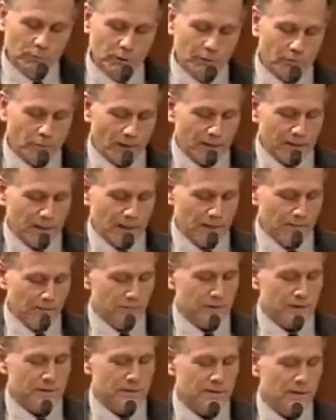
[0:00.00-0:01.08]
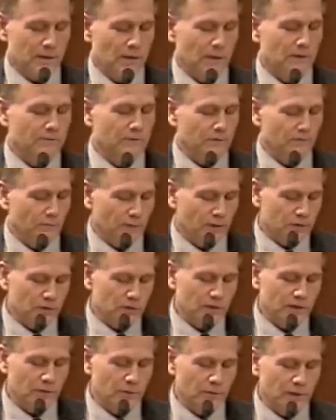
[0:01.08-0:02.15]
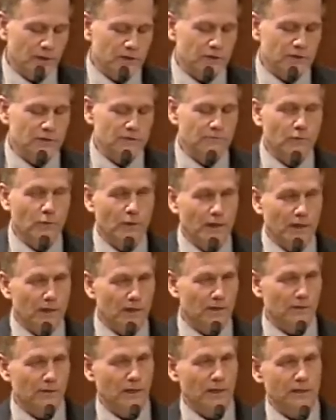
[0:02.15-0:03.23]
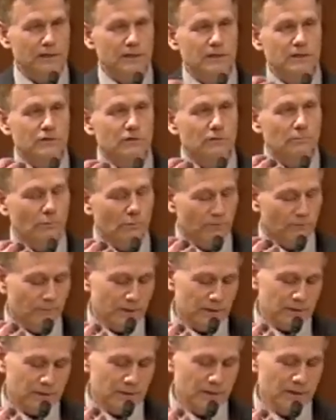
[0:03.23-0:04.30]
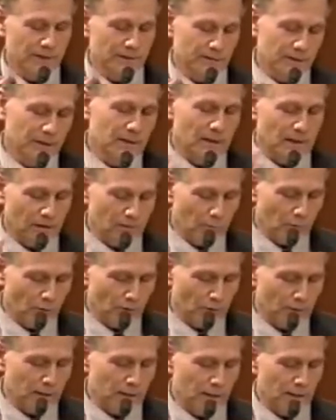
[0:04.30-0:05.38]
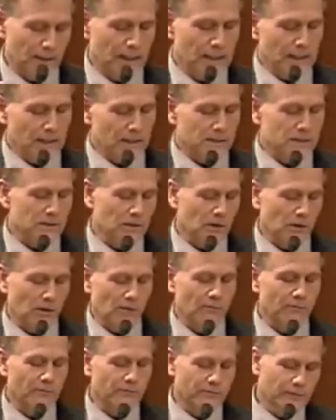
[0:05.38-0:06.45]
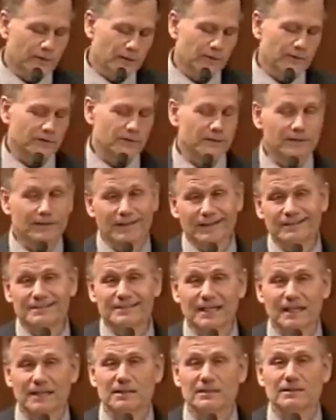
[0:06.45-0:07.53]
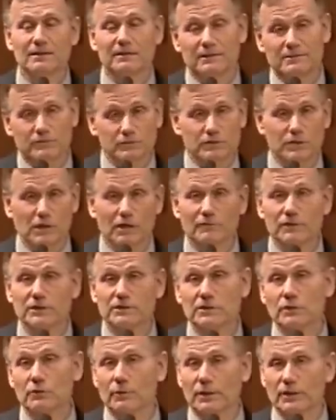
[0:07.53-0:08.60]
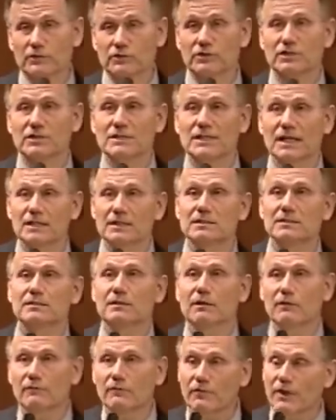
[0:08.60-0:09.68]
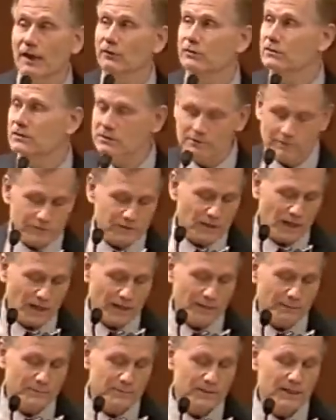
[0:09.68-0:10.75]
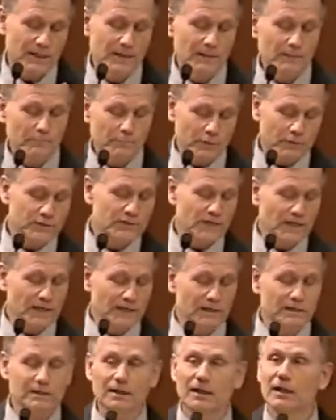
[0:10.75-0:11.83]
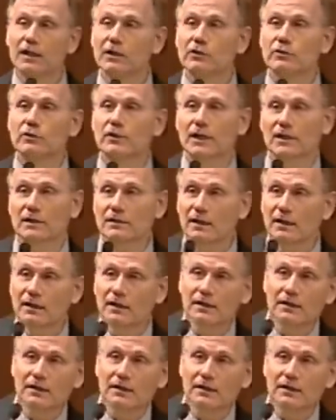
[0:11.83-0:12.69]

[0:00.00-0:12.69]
We write hundreds of differential equations for air and tissue movement in our work and solve Then, then ten, solve these equations tens of thousands of times per second to get